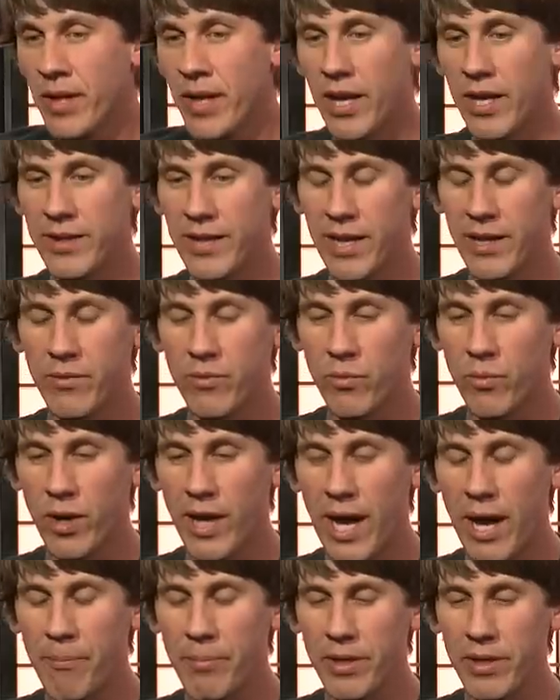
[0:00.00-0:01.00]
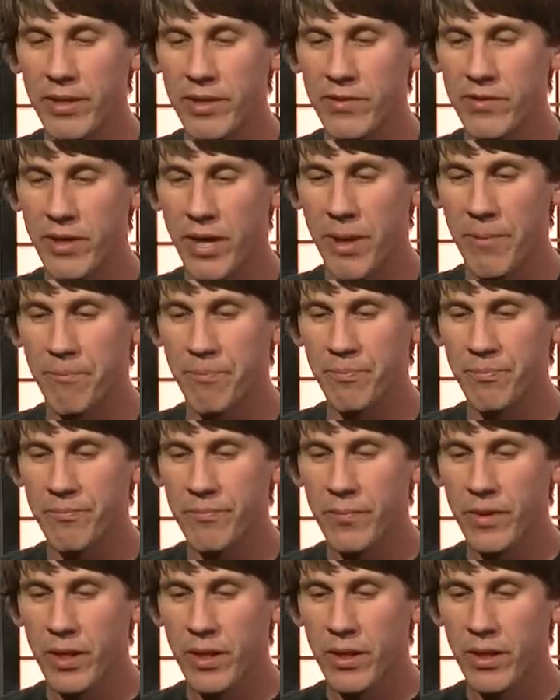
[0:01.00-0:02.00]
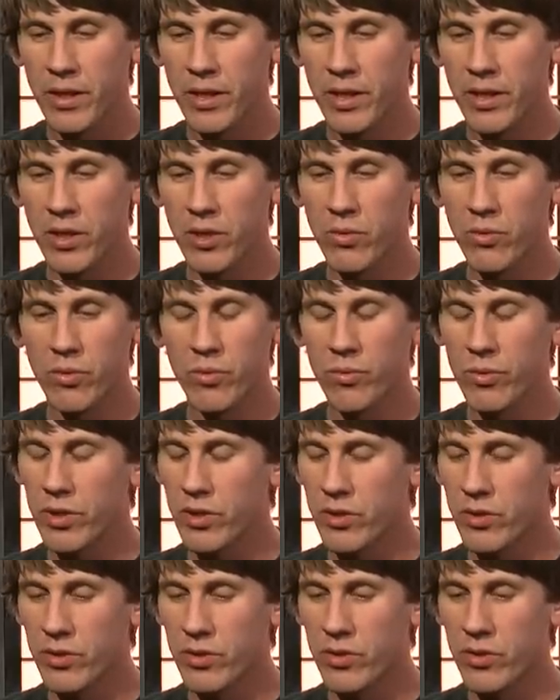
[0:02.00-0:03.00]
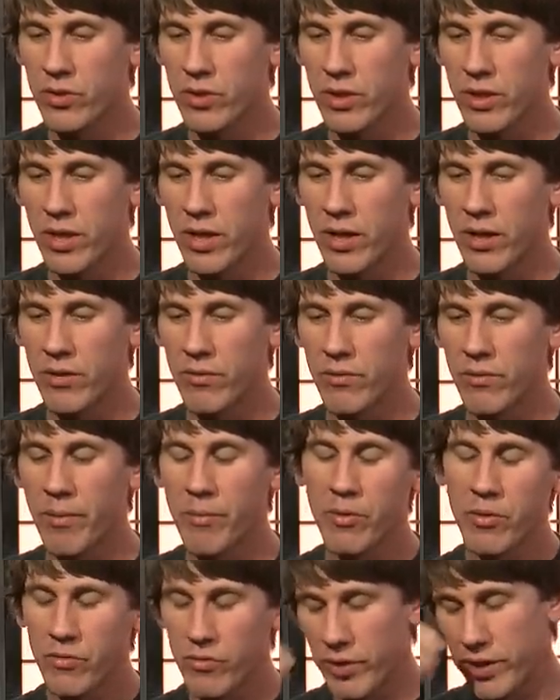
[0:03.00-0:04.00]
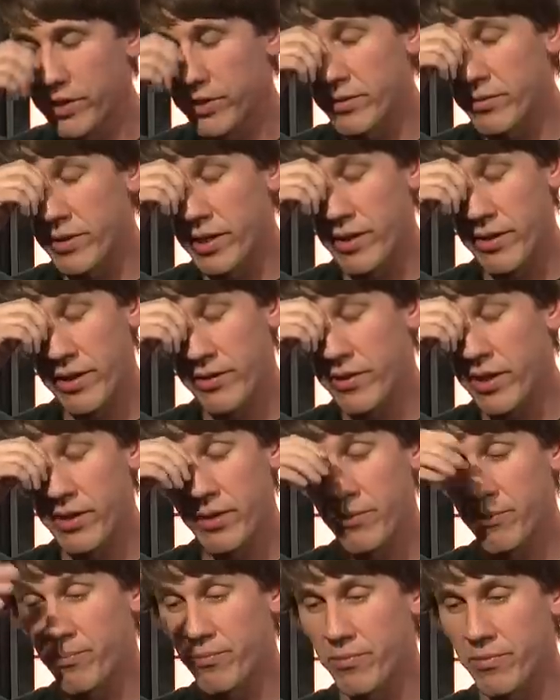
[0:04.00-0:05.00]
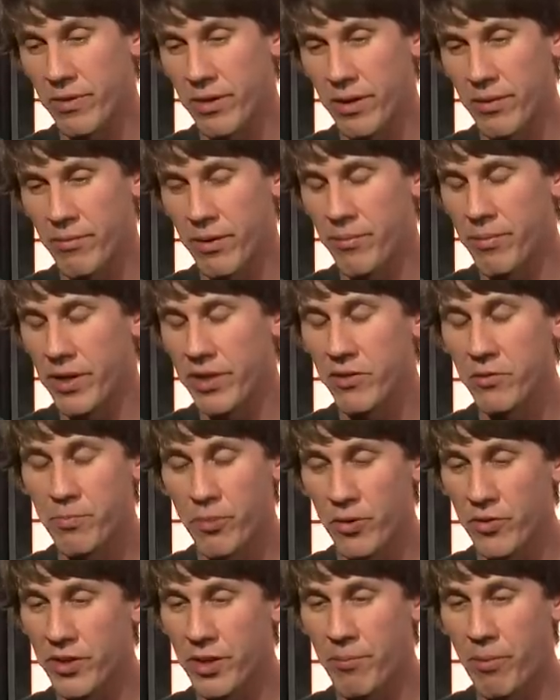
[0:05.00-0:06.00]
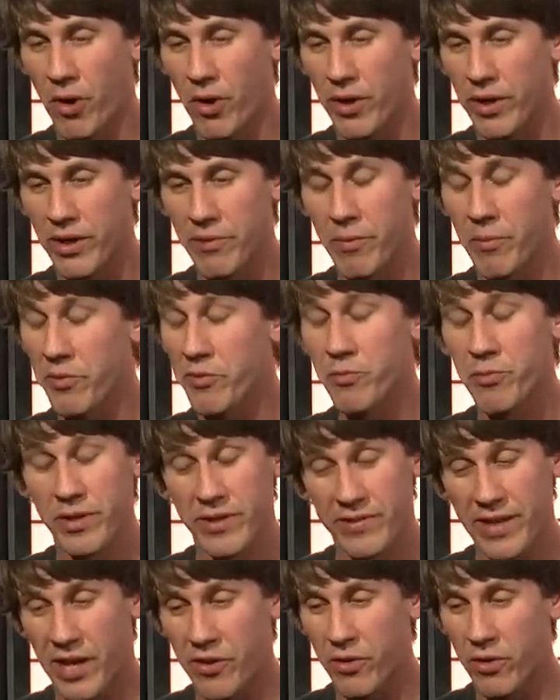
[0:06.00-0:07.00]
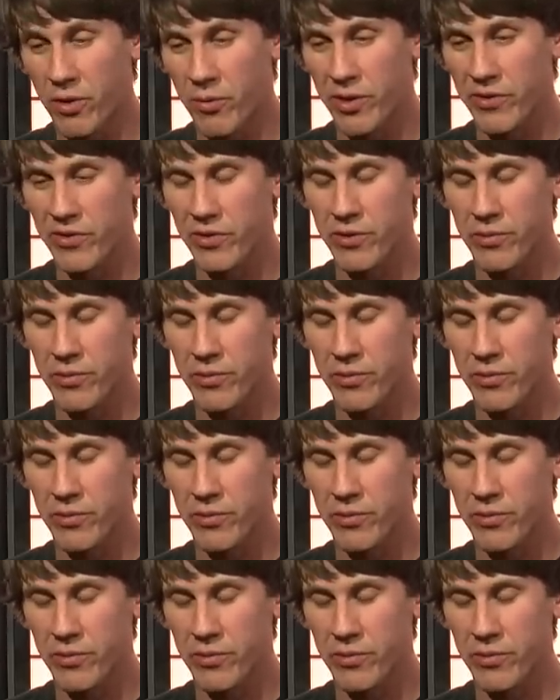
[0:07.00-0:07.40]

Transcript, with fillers: And then what happened is, um, you know, uh, I remember reading the, I was at a, my buddy's birthday party. I remember exactly where I was.